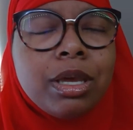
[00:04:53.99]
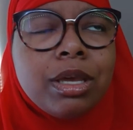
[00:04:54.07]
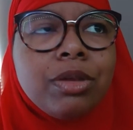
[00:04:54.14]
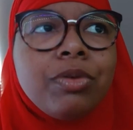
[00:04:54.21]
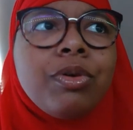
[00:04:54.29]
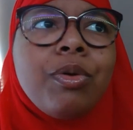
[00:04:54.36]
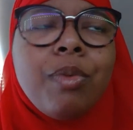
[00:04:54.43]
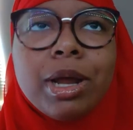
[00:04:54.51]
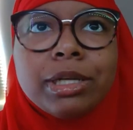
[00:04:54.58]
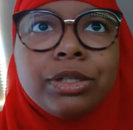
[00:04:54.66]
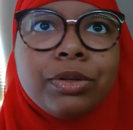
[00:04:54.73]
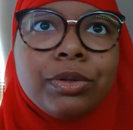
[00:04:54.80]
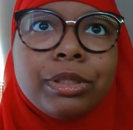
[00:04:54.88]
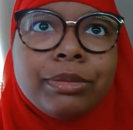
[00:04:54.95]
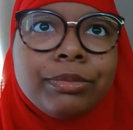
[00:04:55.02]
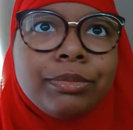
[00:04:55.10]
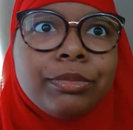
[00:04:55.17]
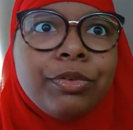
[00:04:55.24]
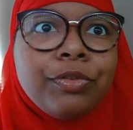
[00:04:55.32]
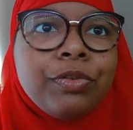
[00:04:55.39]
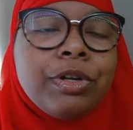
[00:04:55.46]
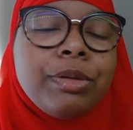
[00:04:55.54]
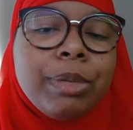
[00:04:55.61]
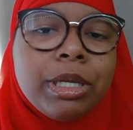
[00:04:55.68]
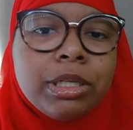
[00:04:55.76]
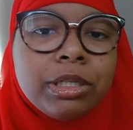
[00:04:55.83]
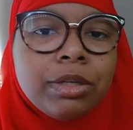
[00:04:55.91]
you can watch it on
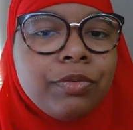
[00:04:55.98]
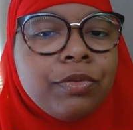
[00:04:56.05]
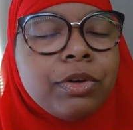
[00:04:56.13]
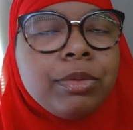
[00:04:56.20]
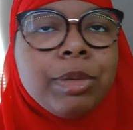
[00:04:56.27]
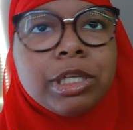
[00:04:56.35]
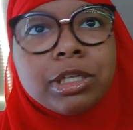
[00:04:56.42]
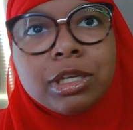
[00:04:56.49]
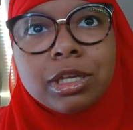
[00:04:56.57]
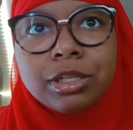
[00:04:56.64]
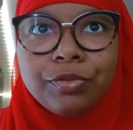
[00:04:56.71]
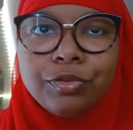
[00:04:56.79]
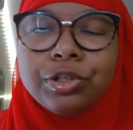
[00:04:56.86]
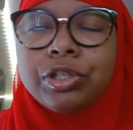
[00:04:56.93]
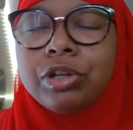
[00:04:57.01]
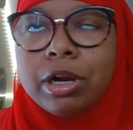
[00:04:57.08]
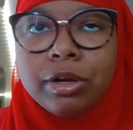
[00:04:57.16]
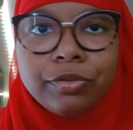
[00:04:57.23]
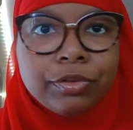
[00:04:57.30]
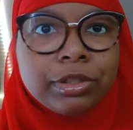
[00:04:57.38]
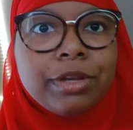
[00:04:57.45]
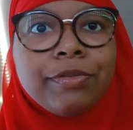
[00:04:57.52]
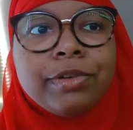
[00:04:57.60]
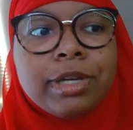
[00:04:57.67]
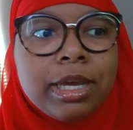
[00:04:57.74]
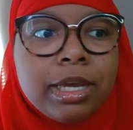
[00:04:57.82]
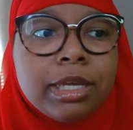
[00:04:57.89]
Funimation. Funimation does a free trial for 7
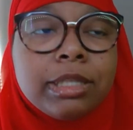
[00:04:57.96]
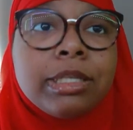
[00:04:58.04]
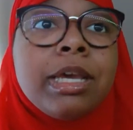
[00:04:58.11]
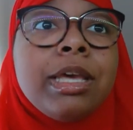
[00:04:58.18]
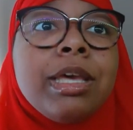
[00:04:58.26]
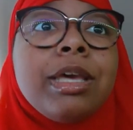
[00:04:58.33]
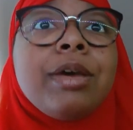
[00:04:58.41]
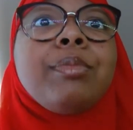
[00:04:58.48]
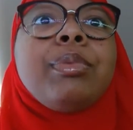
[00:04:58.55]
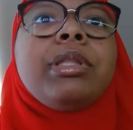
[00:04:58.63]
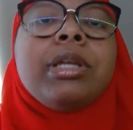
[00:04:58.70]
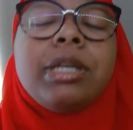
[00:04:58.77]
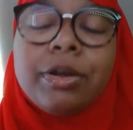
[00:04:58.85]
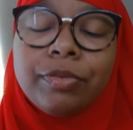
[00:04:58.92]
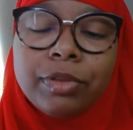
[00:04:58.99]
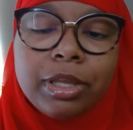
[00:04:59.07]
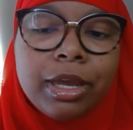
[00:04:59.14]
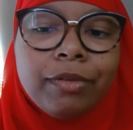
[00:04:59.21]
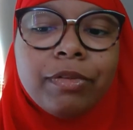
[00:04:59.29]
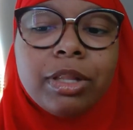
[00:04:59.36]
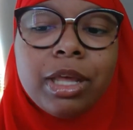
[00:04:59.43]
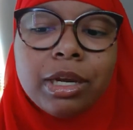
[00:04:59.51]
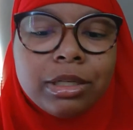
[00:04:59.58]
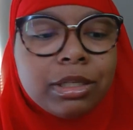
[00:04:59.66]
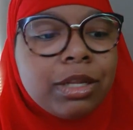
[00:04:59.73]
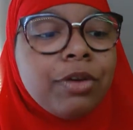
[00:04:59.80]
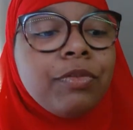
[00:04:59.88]
days, but they definitely have a lot of
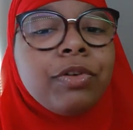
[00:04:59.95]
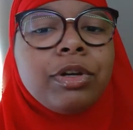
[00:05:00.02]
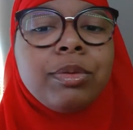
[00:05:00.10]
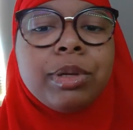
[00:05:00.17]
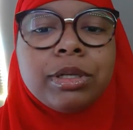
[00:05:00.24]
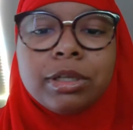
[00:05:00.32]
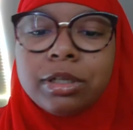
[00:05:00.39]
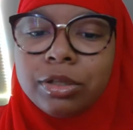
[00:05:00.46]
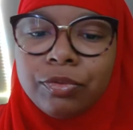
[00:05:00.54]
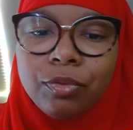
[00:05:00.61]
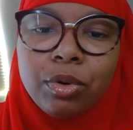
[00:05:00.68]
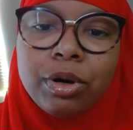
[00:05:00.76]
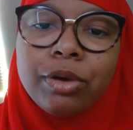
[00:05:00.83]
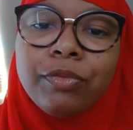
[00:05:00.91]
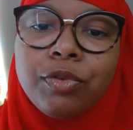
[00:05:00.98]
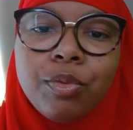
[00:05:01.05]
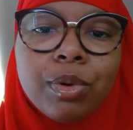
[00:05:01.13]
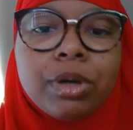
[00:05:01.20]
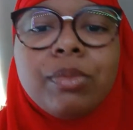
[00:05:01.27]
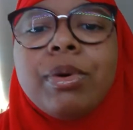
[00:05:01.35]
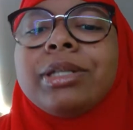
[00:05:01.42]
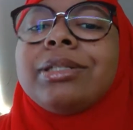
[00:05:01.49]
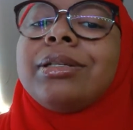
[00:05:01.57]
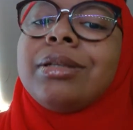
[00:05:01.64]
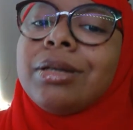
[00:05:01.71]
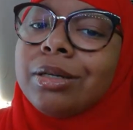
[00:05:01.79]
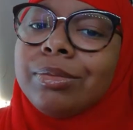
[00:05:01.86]
stuff. Funimation is for if you want to watch
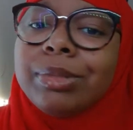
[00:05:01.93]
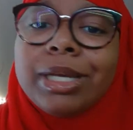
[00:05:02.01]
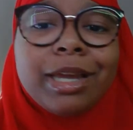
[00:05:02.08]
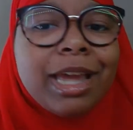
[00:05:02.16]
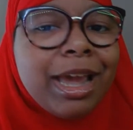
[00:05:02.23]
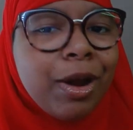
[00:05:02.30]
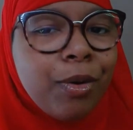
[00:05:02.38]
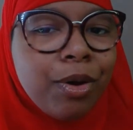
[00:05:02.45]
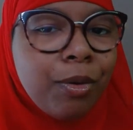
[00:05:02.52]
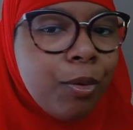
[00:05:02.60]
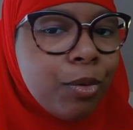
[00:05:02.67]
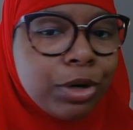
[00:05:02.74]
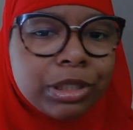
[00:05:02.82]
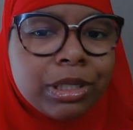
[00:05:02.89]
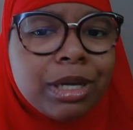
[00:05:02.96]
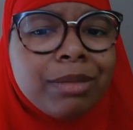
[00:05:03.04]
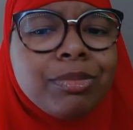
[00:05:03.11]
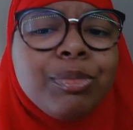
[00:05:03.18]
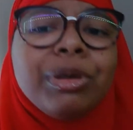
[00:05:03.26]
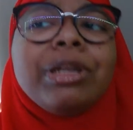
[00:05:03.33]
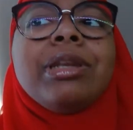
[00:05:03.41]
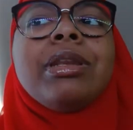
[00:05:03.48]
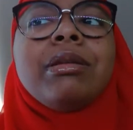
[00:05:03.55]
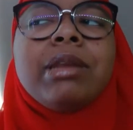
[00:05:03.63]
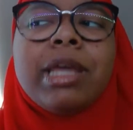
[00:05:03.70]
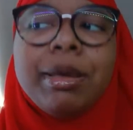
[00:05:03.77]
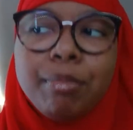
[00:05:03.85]
dubbed or subbed, but
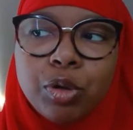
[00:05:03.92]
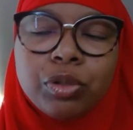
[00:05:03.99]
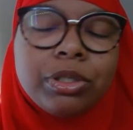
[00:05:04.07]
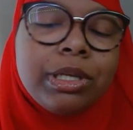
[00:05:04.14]
they mostly